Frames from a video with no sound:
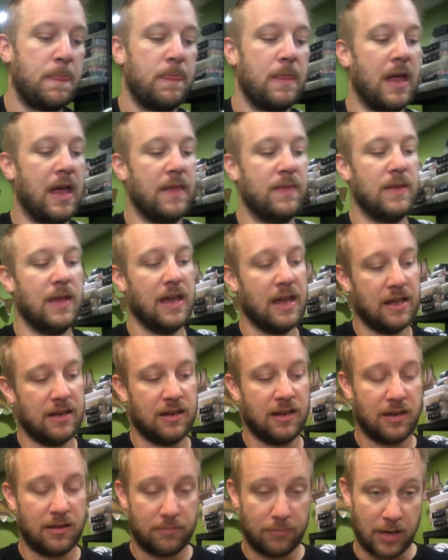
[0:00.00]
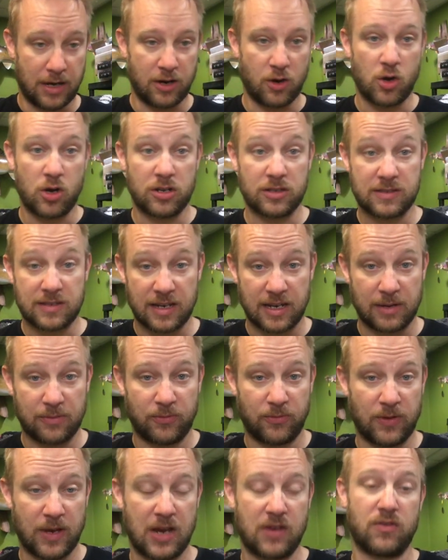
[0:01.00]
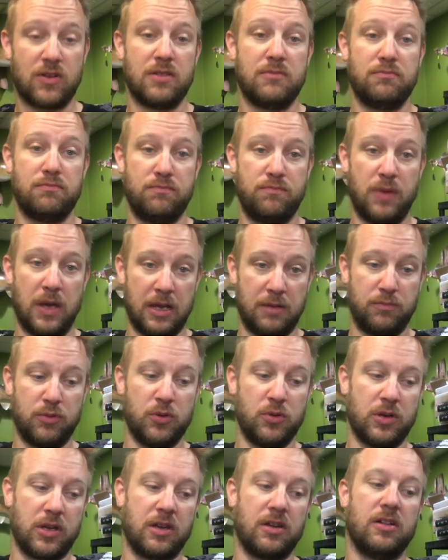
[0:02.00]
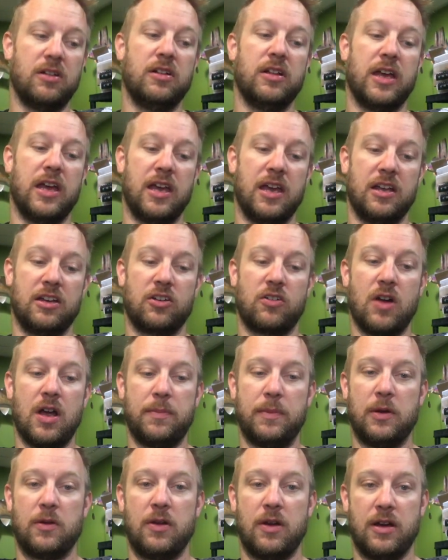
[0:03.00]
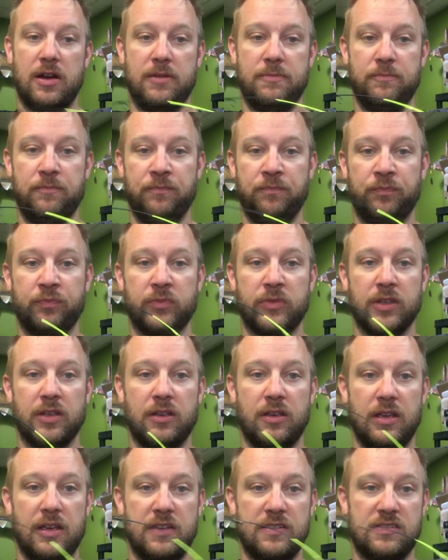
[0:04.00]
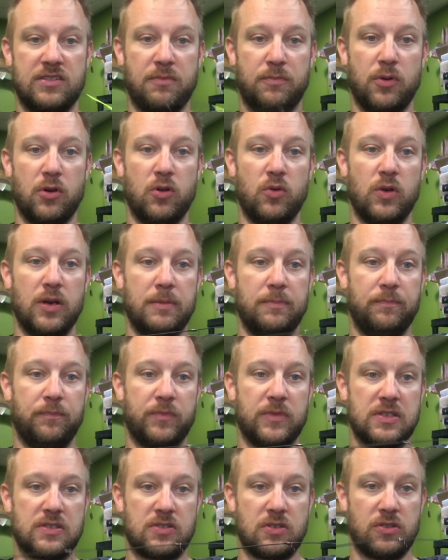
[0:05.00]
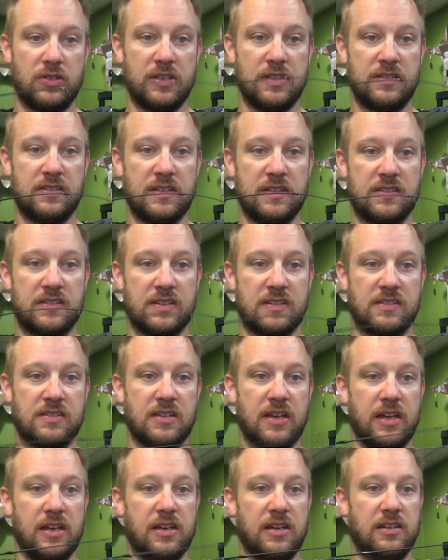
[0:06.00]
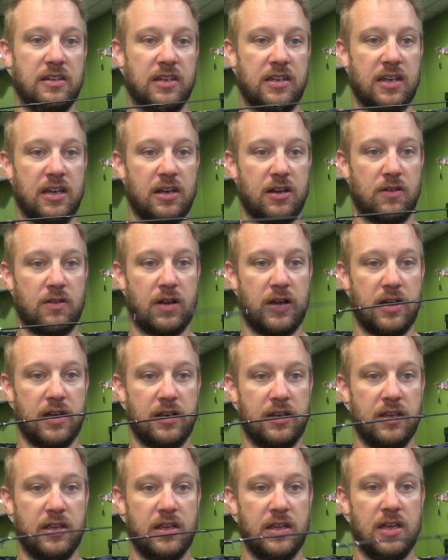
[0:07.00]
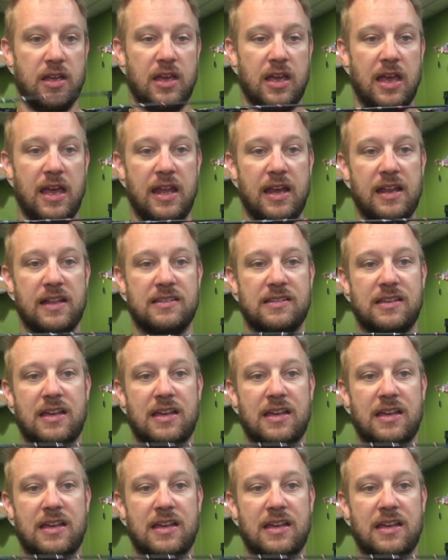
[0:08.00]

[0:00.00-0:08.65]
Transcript: And then my all-time favorite big bluegill and crappie rod is the Bullwhip. So this is a sight indicator rod, and it's